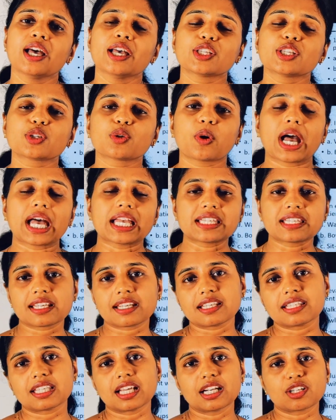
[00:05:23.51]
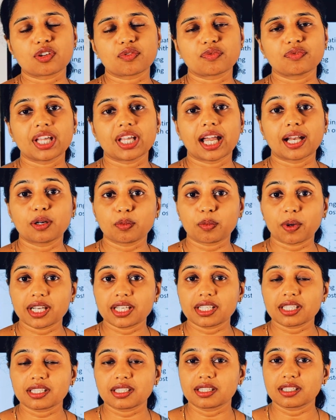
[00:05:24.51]
So as a result of that,
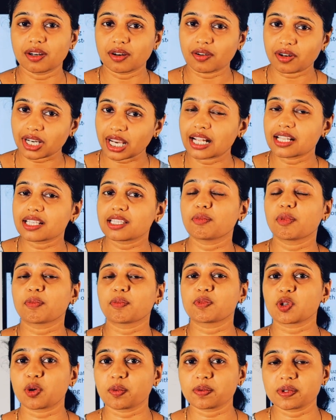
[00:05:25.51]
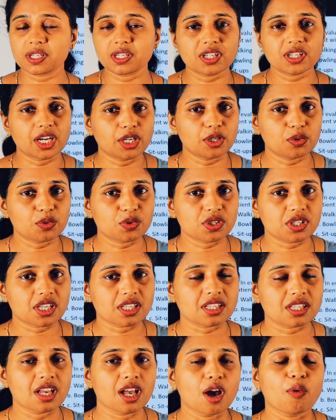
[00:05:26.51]
calcium absorption
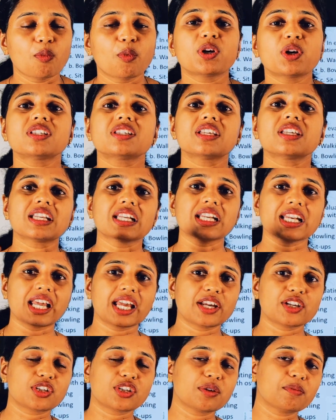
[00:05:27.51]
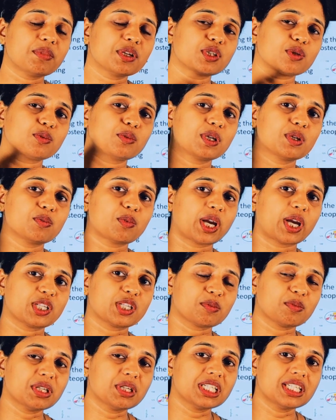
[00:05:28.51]
reduces. What is the relation between
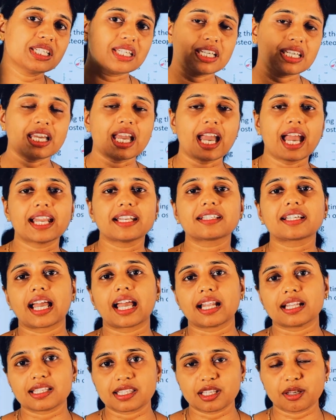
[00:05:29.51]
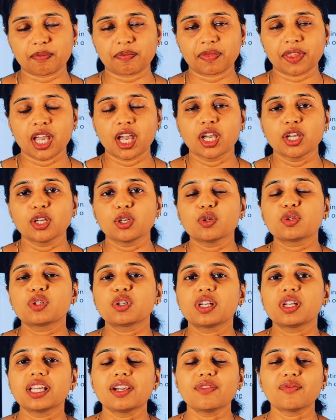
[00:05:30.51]
vitamin D and calcium?
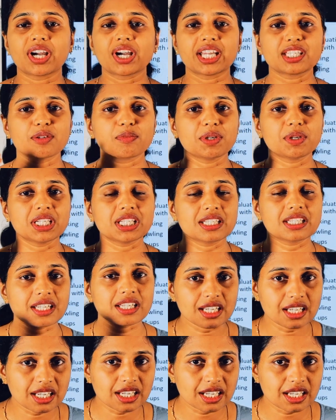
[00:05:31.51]
Usually vitamin D